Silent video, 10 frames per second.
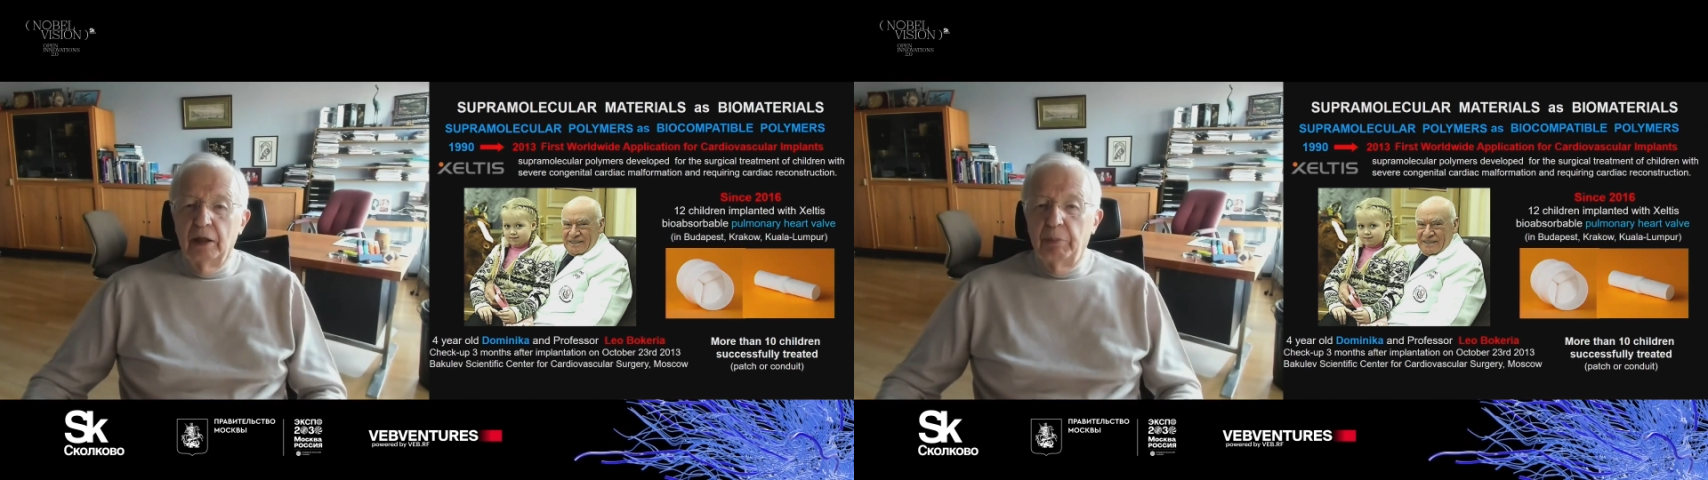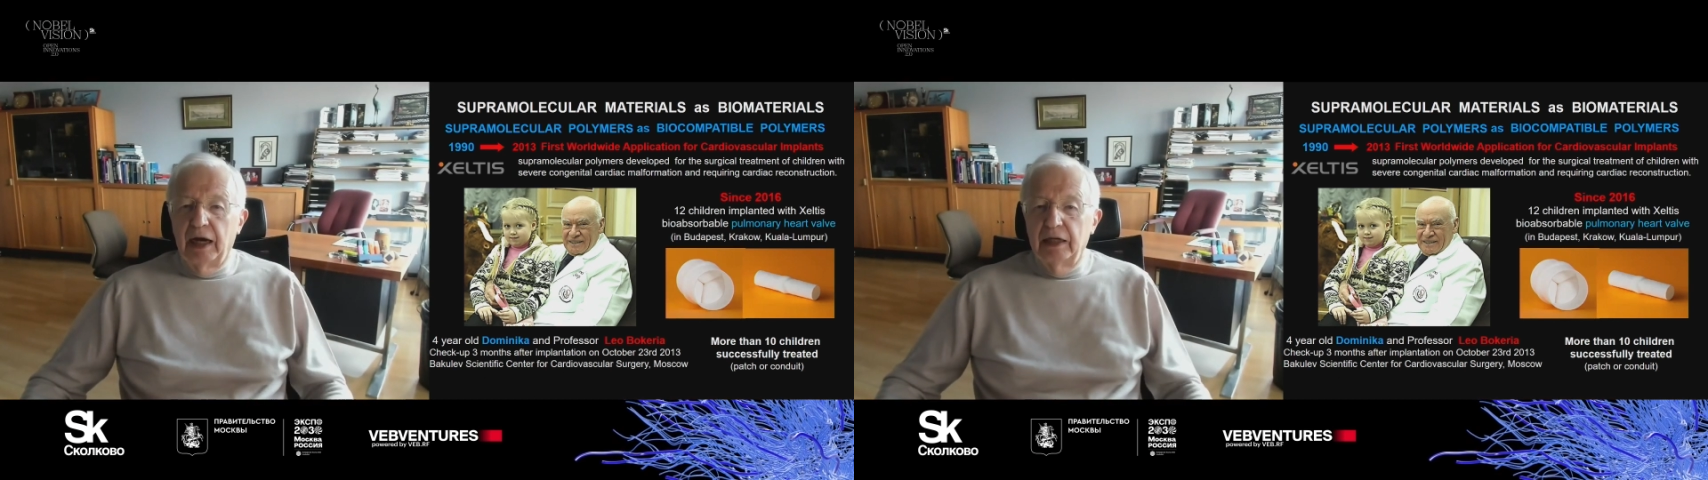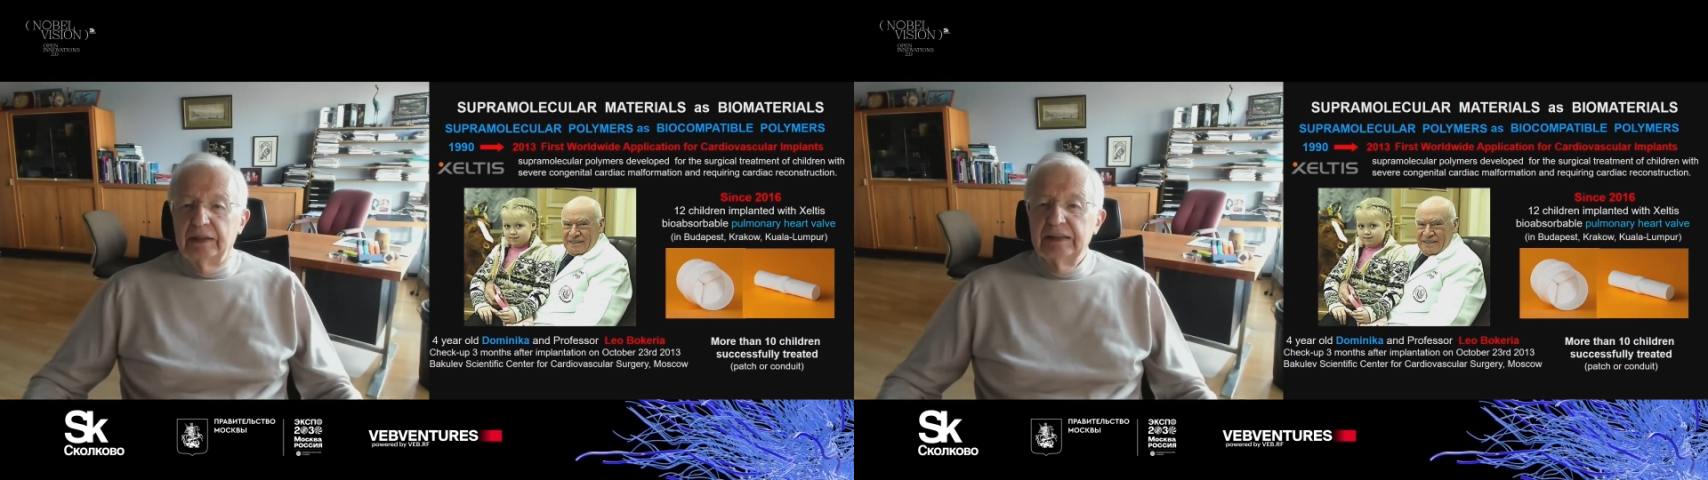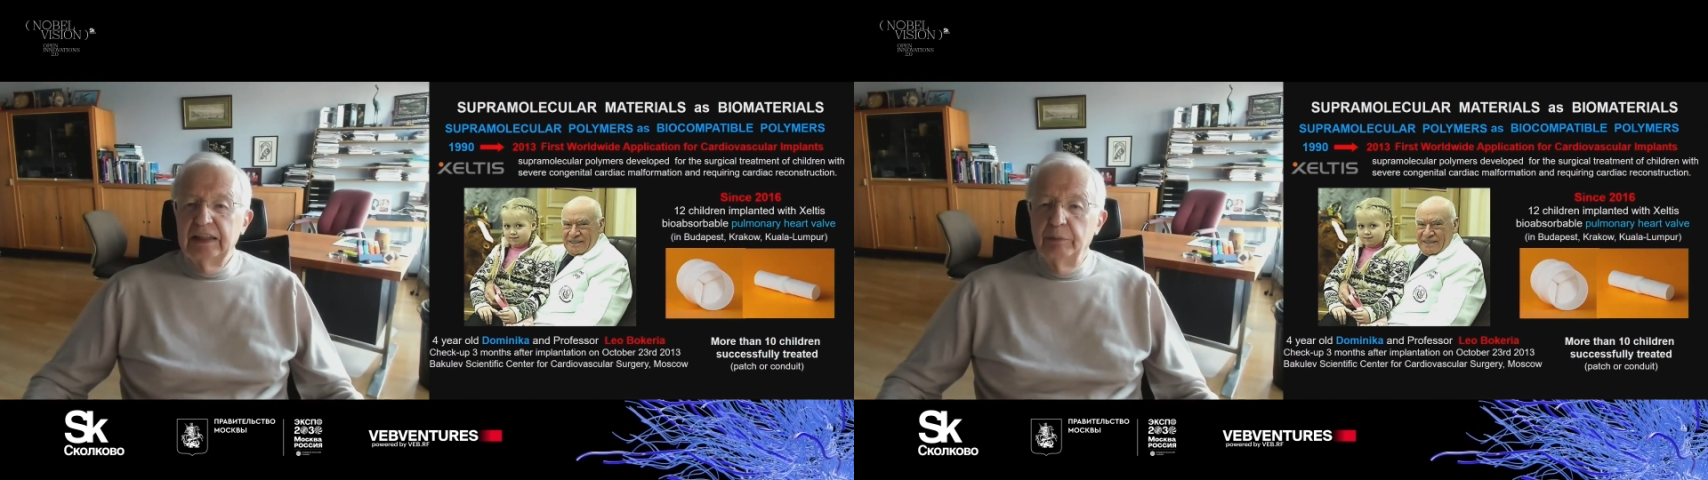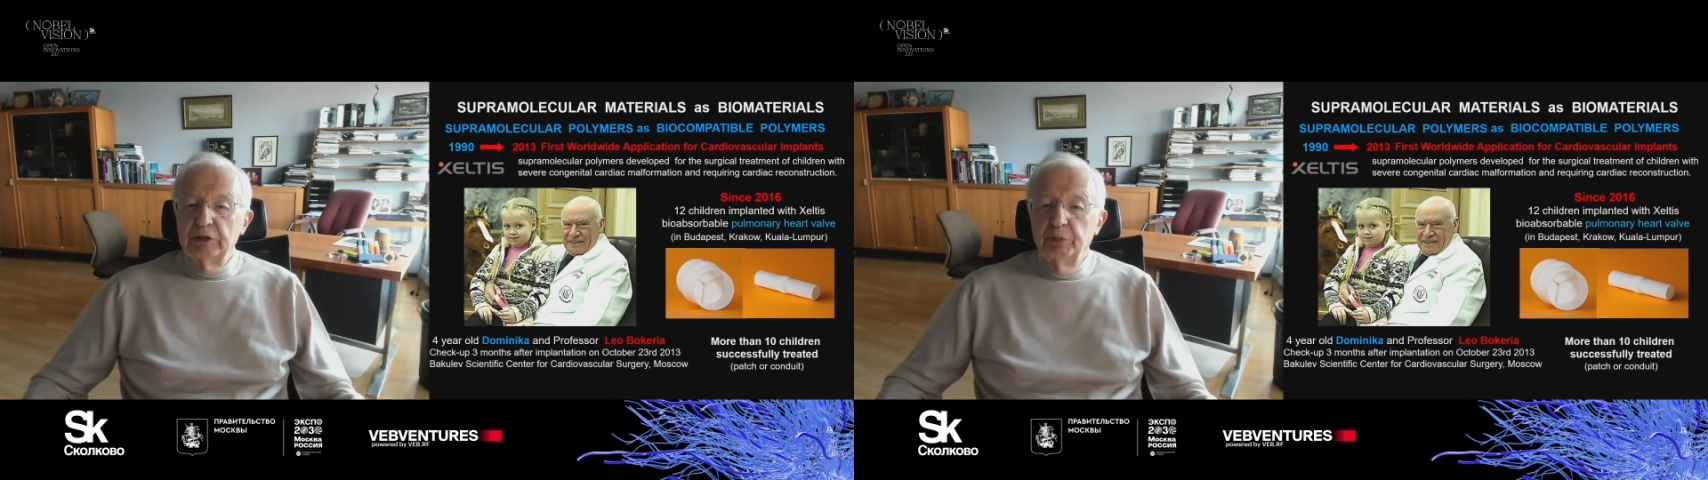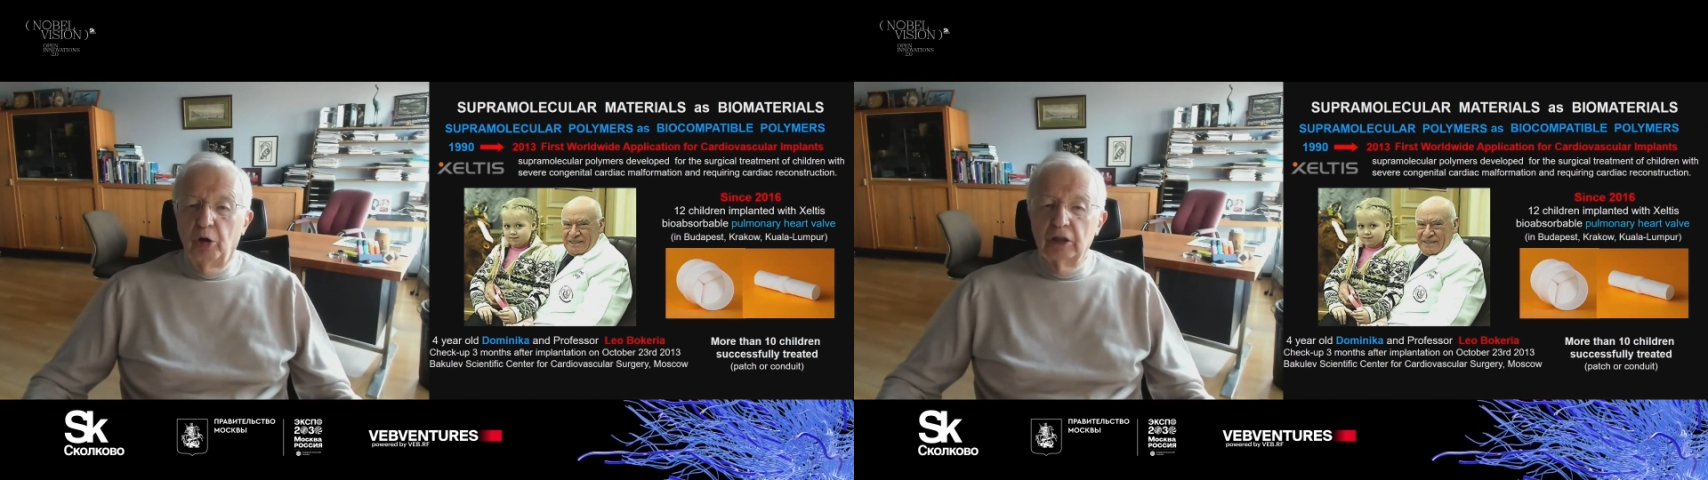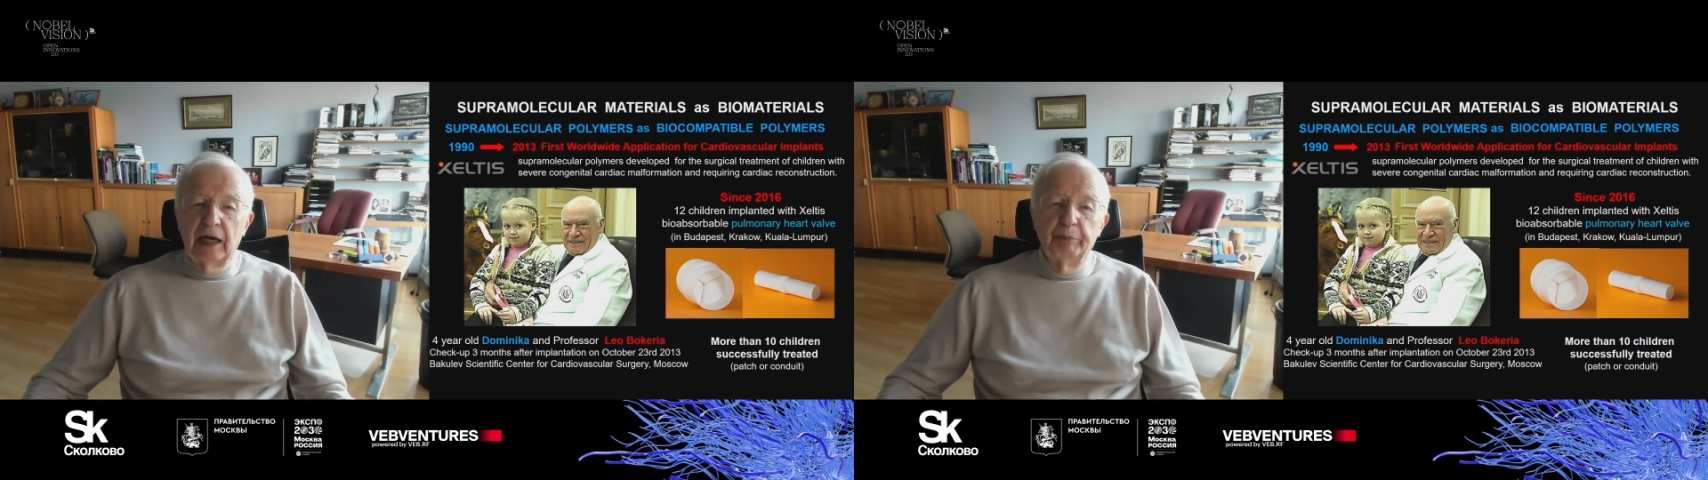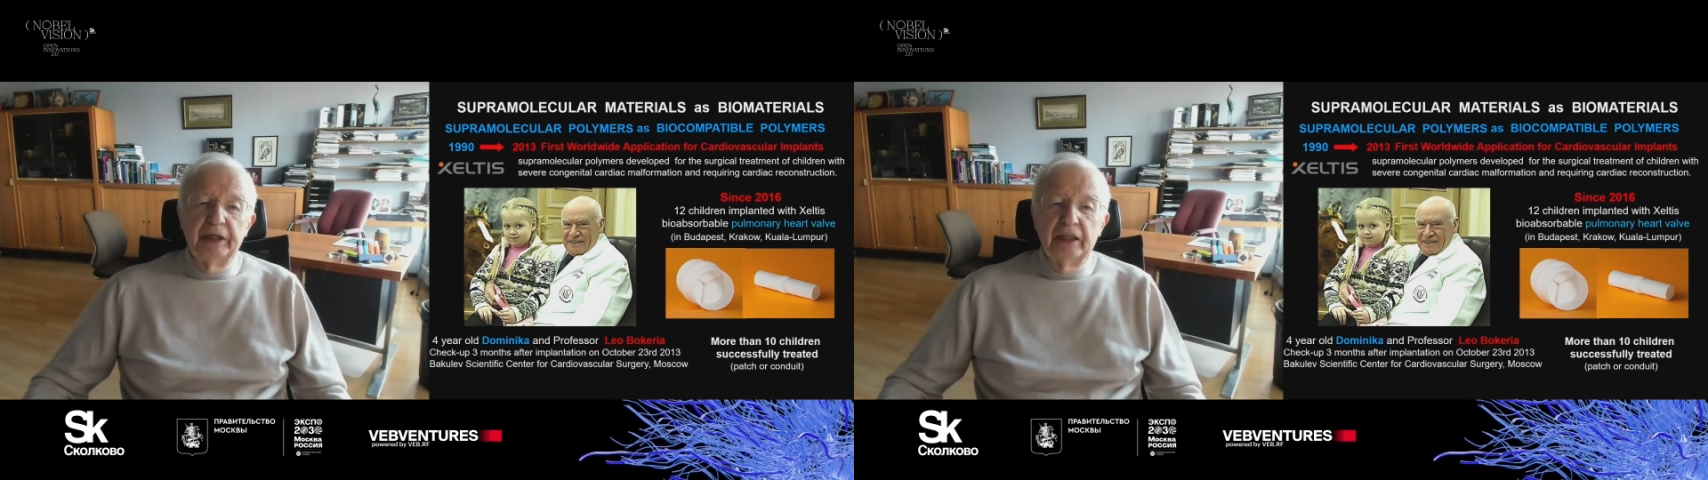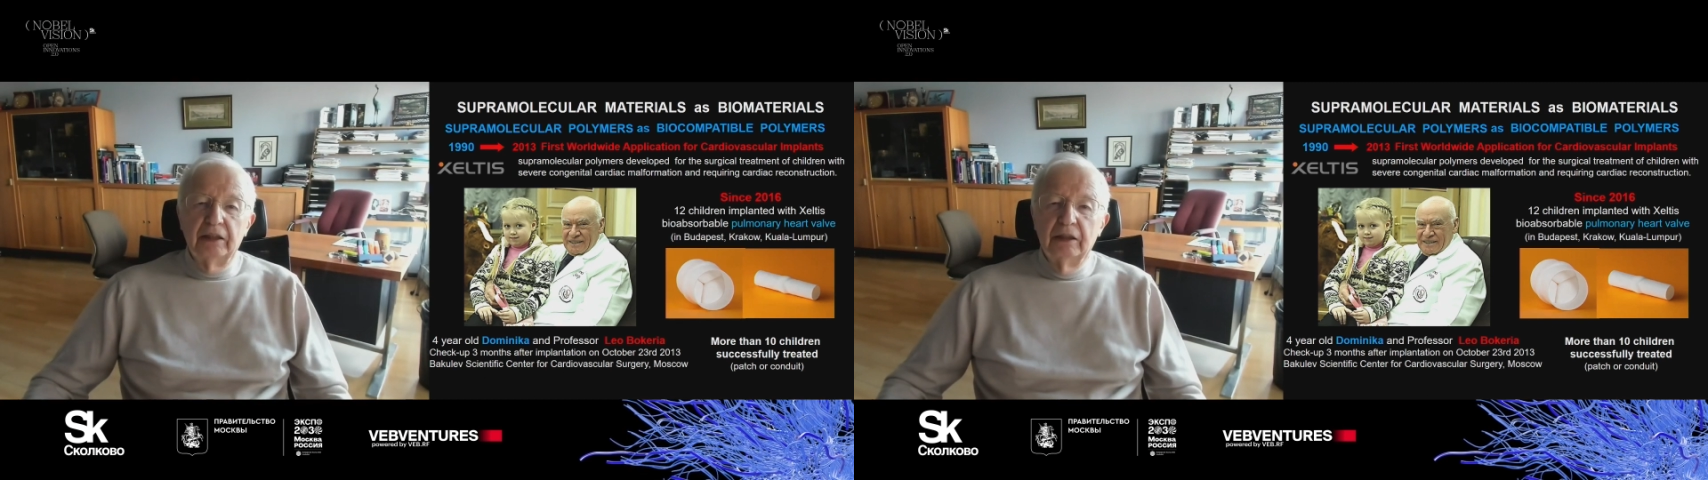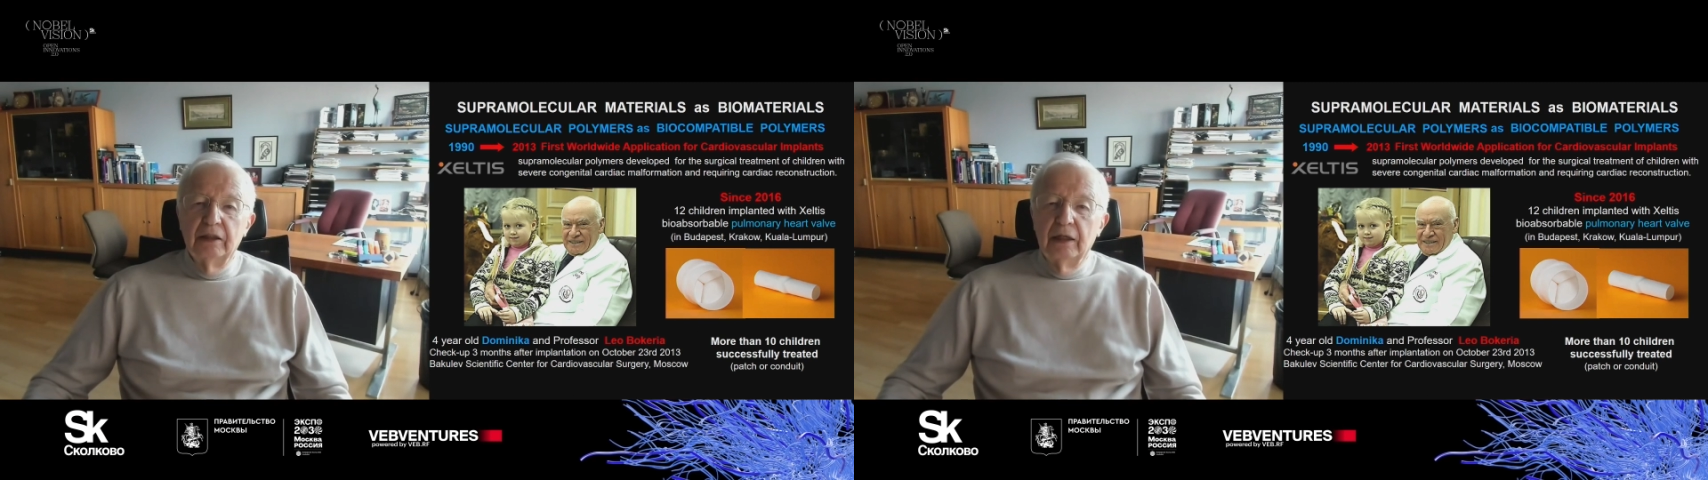by the same small company.